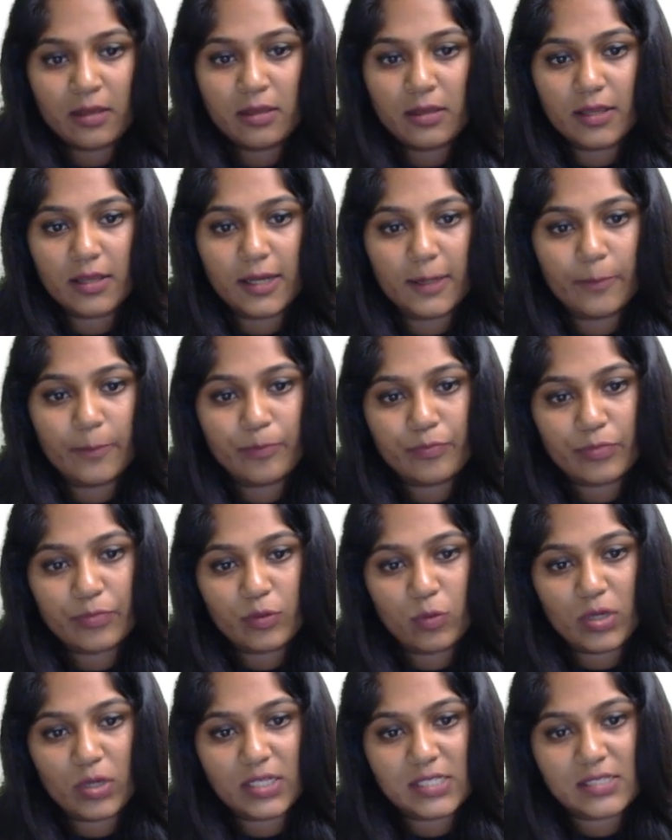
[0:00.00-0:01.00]
Yeah.
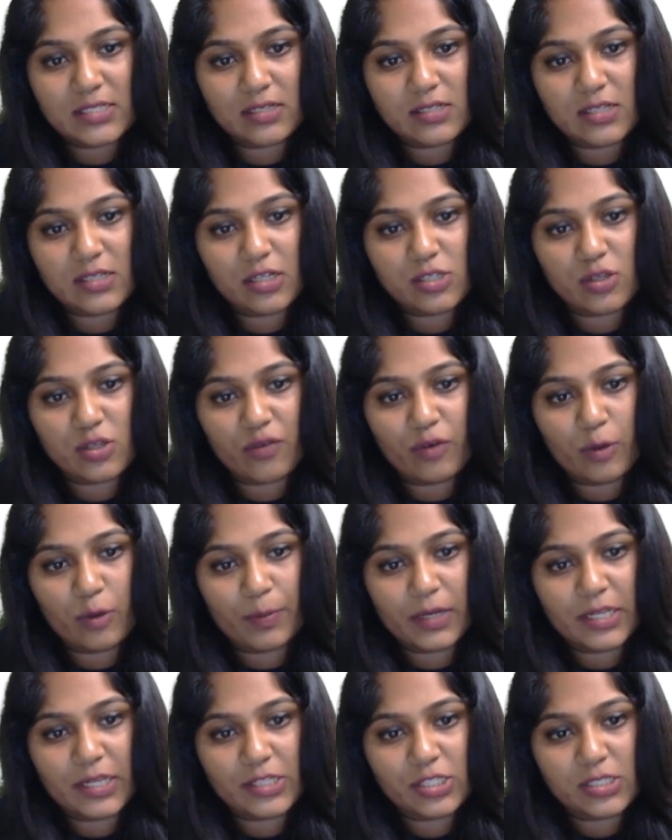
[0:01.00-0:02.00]
What is results of
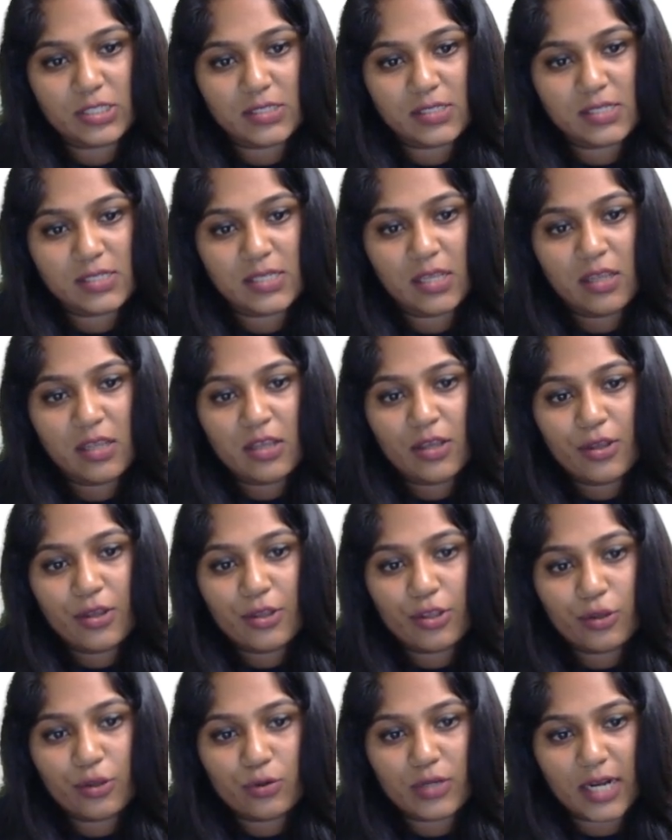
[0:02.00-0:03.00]
operations?
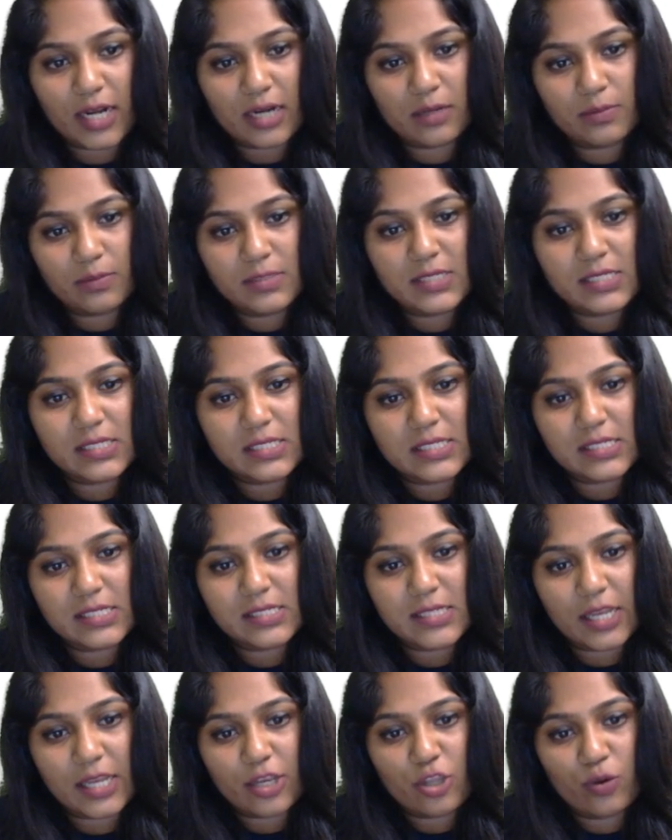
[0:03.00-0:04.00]
You run a
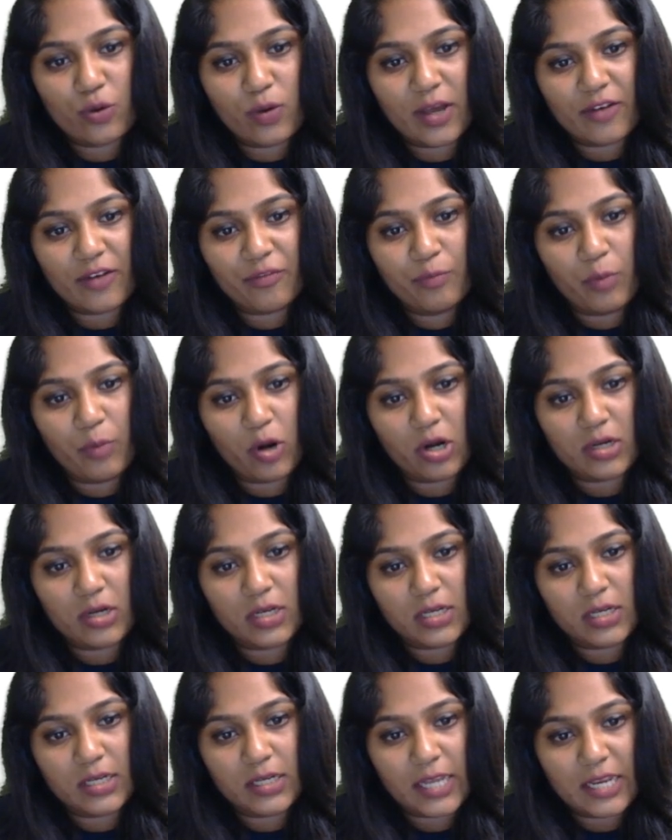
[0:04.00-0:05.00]
business and you have bought
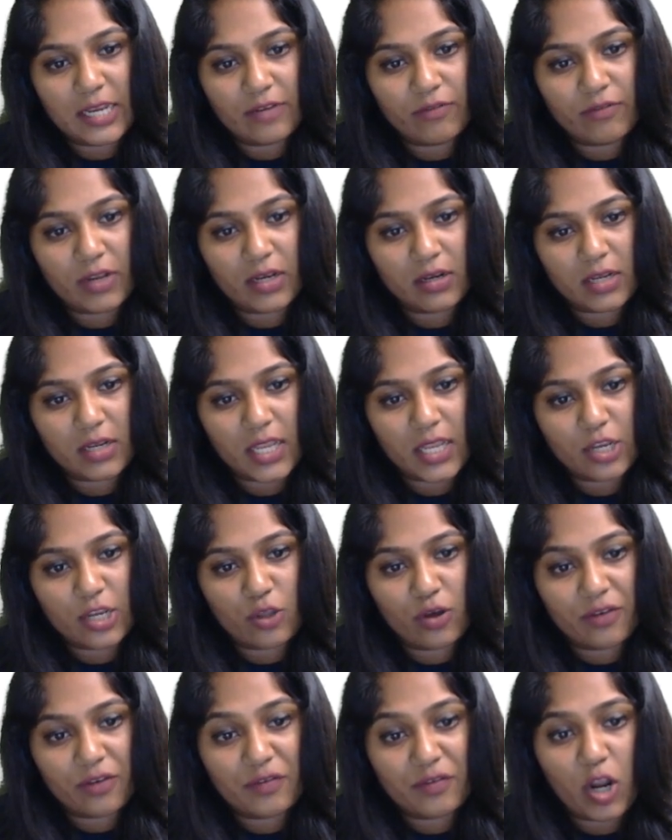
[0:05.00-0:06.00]
an inventory and
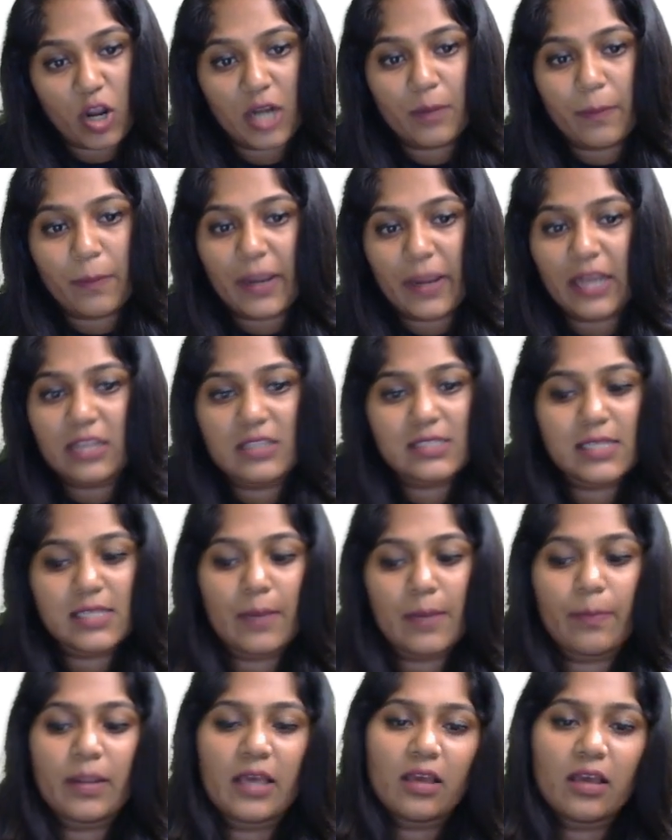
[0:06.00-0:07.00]
you have not paid the
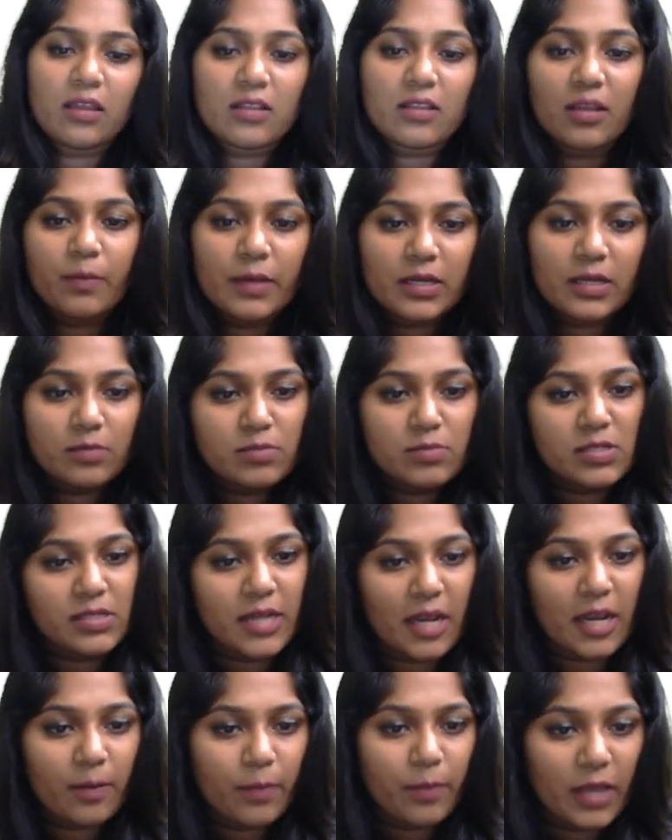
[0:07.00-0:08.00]
supplier, that becomes
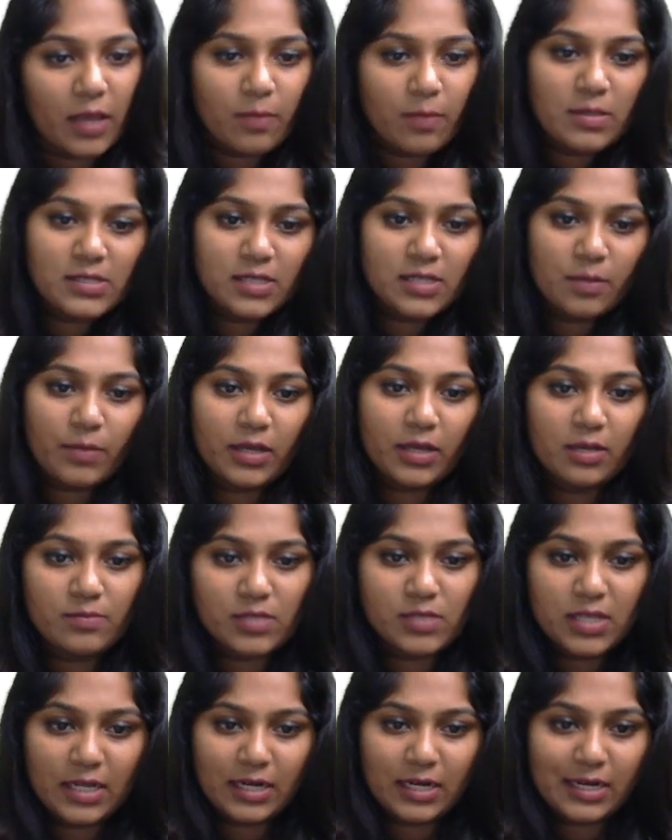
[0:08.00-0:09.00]
trade payables, it becomes
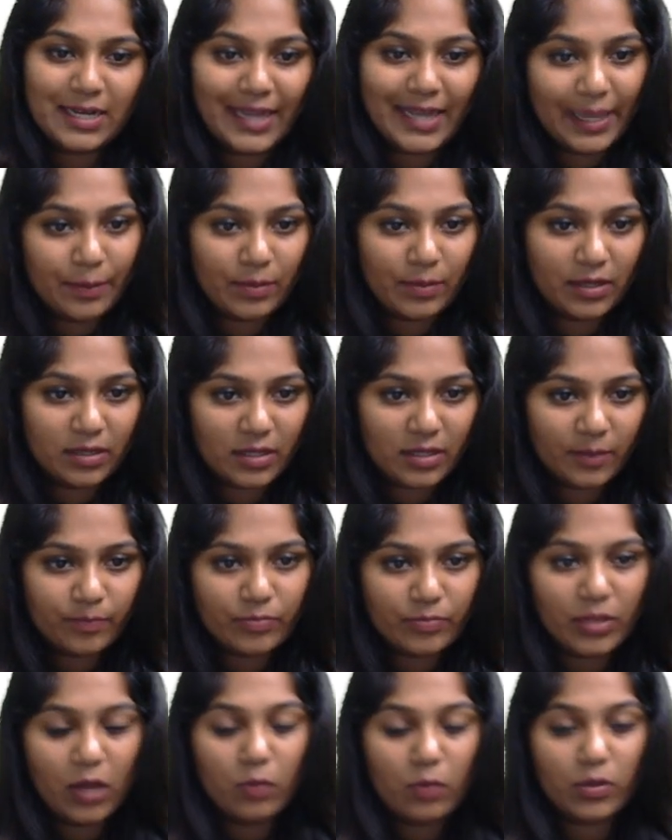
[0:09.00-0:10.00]
current liability.
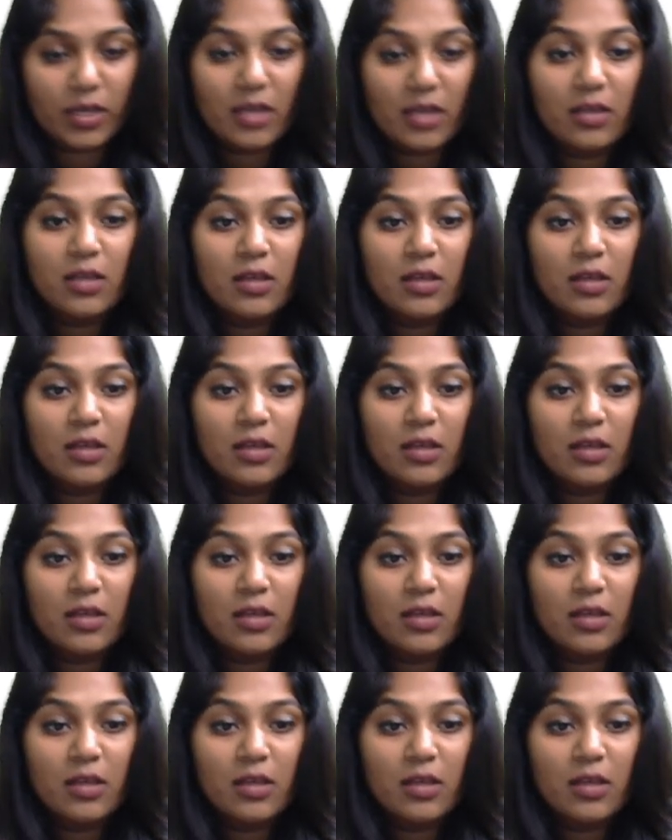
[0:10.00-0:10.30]
Okay.